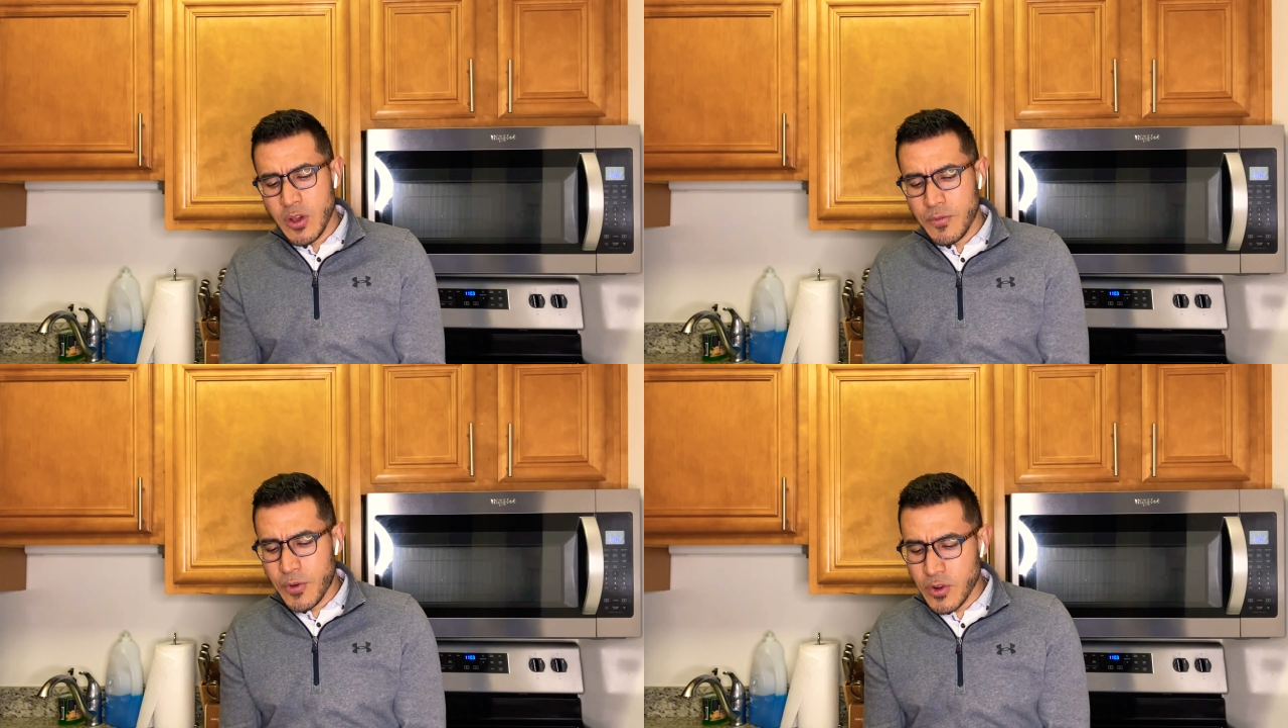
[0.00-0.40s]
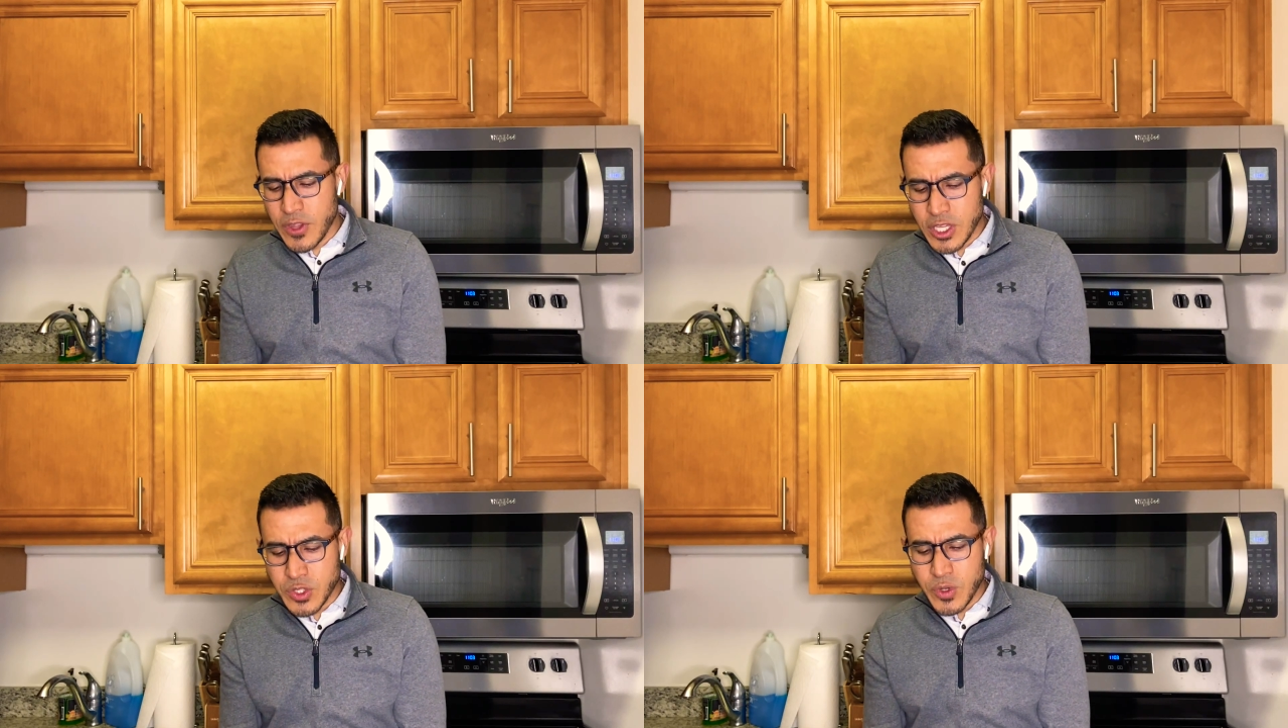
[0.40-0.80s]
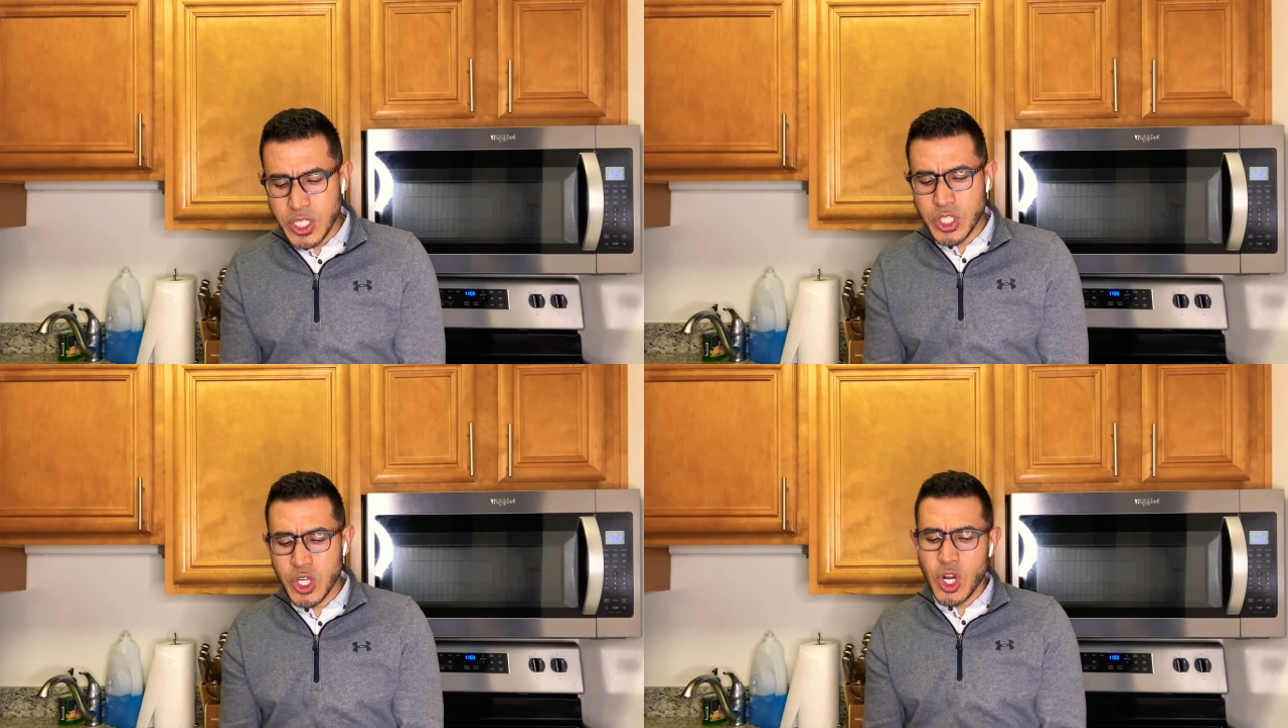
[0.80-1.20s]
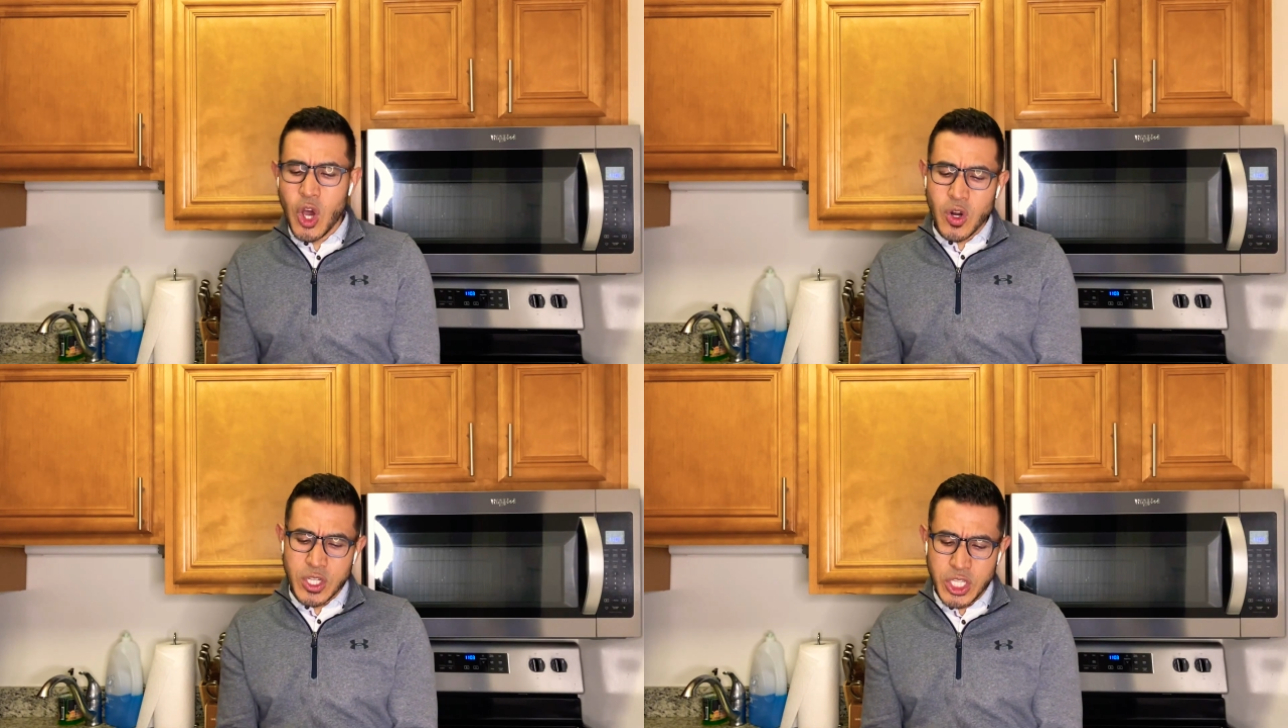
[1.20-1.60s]
for this reason
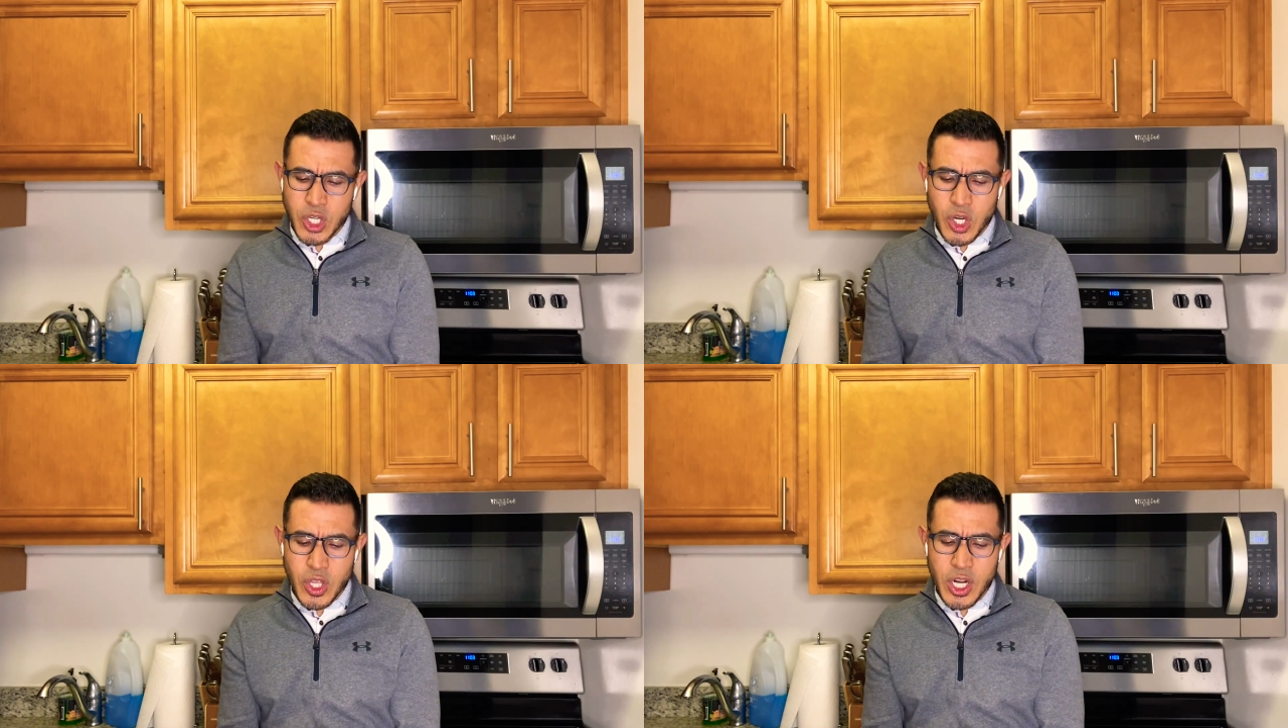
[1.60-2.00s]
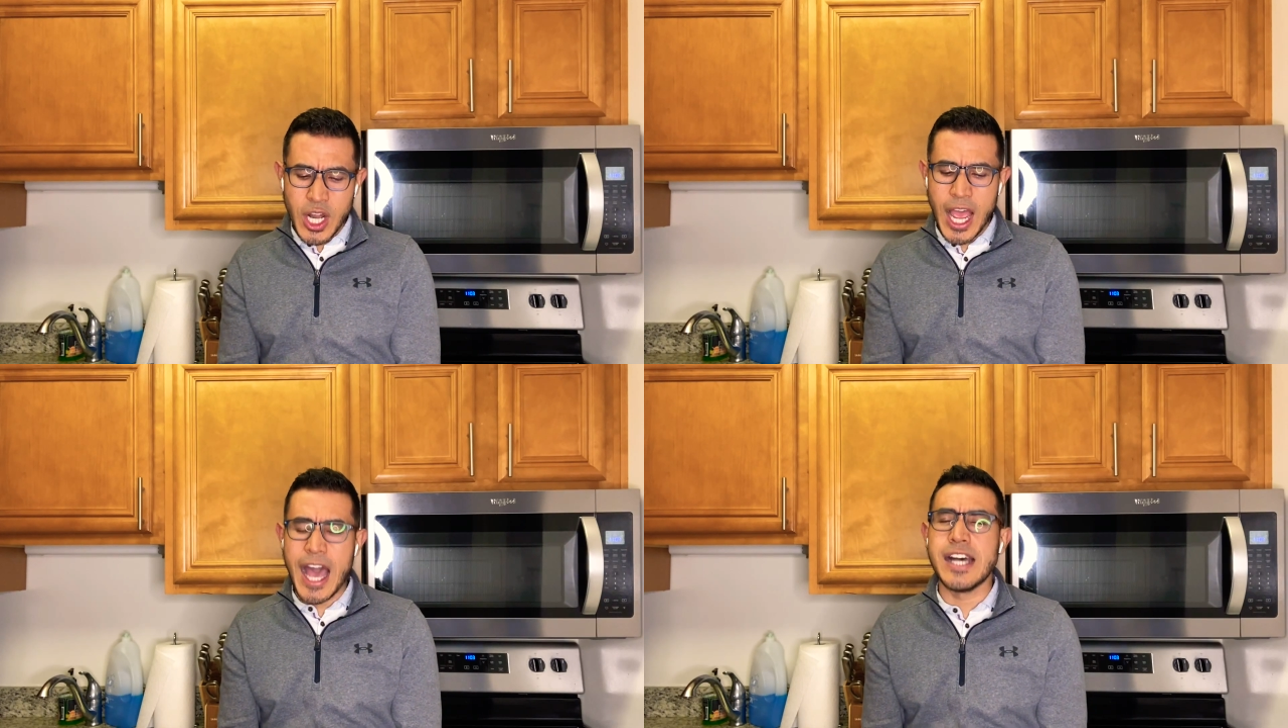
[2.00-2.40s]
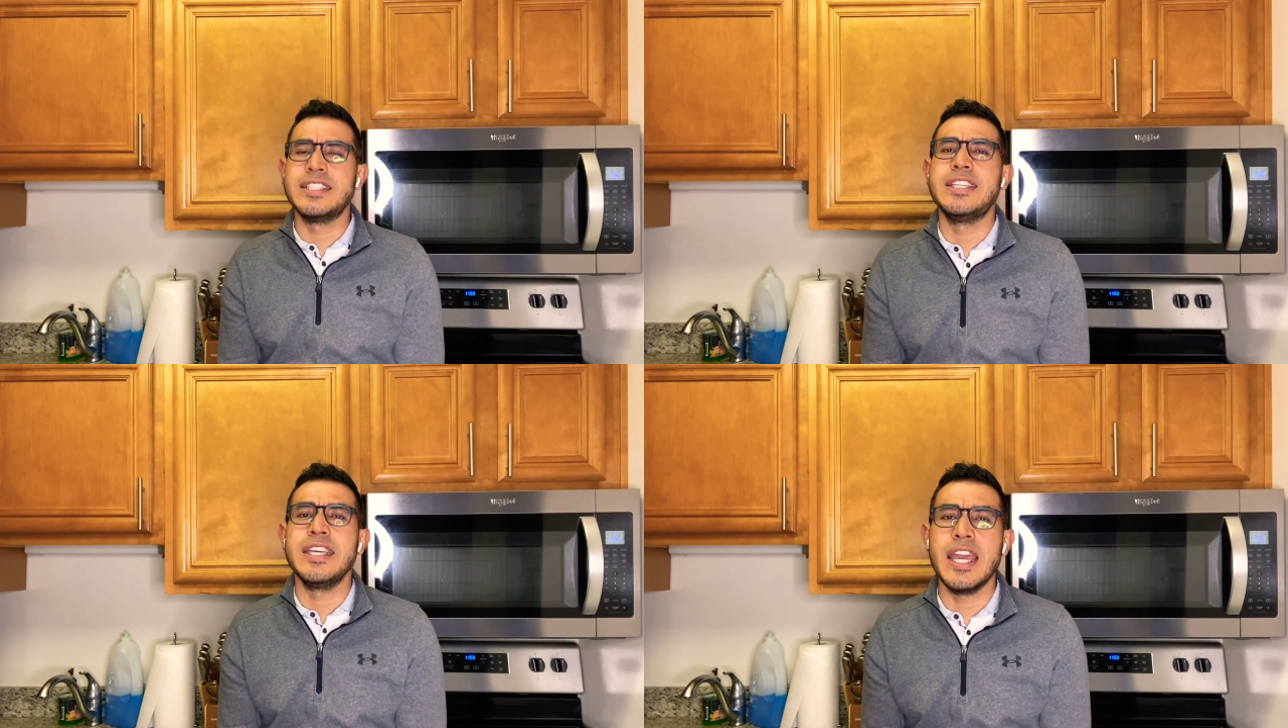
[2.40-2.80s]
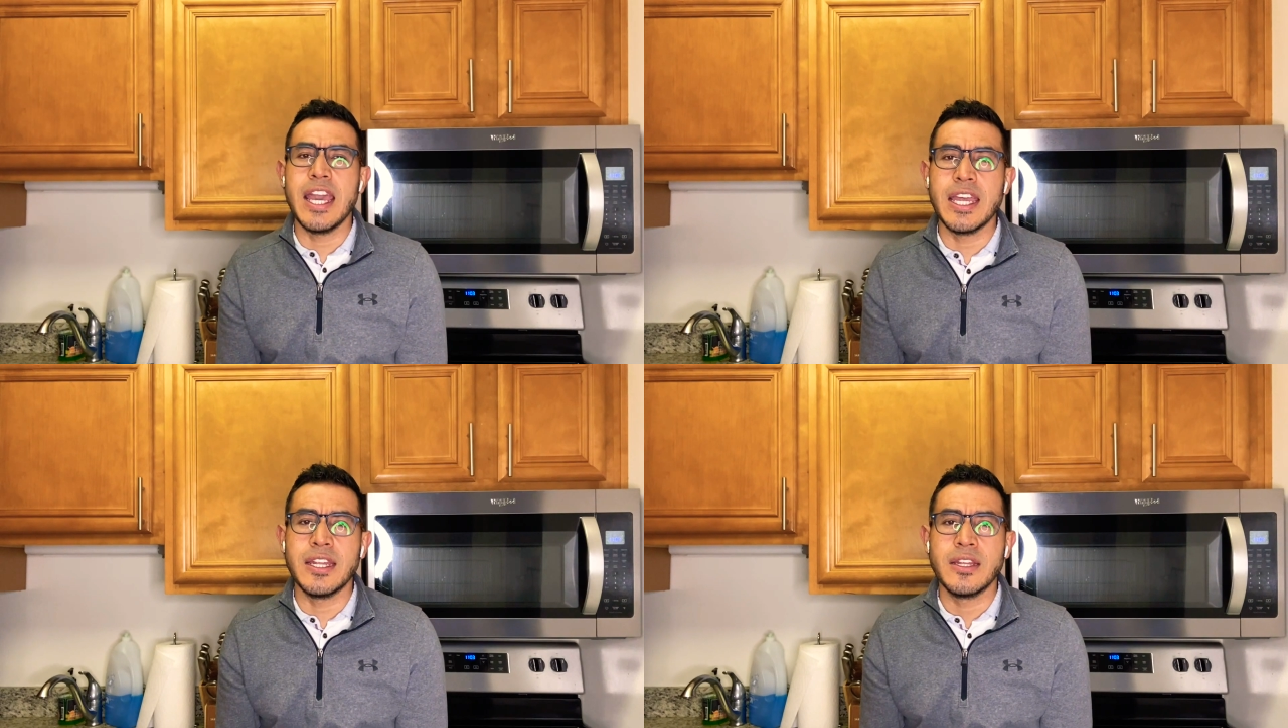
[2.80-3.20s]
or the other, at the
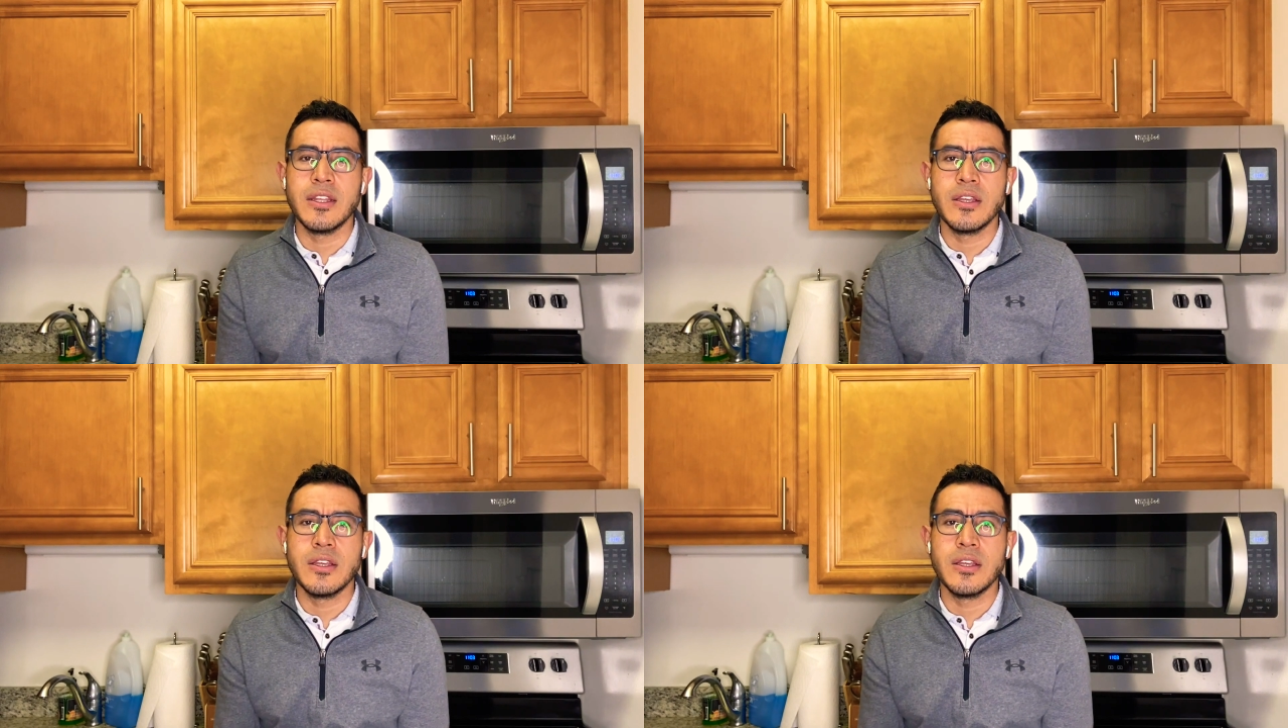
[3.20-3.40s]
end,